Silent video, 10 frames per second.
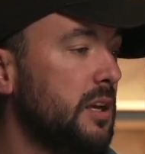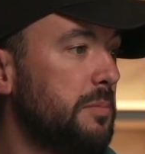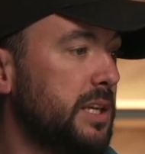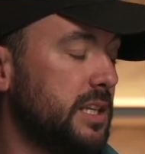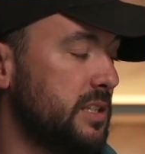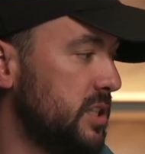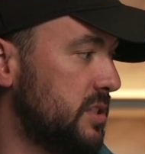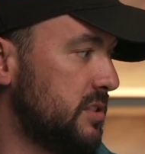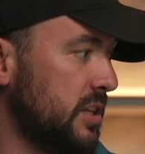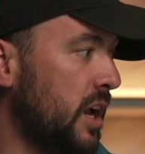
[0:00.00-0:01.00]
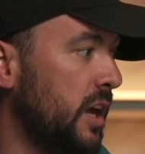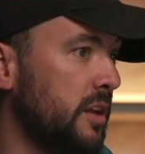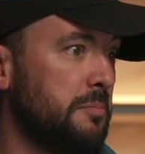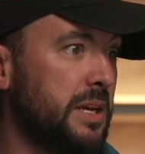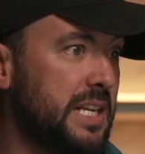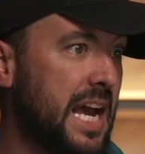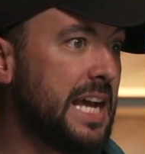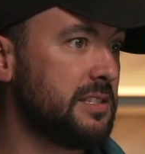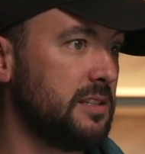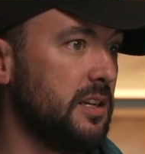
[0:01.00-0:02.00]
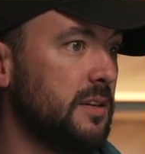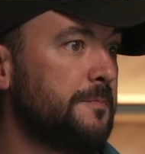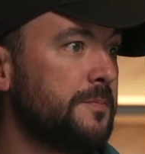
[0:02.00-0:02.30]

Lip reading: because his son Manasseh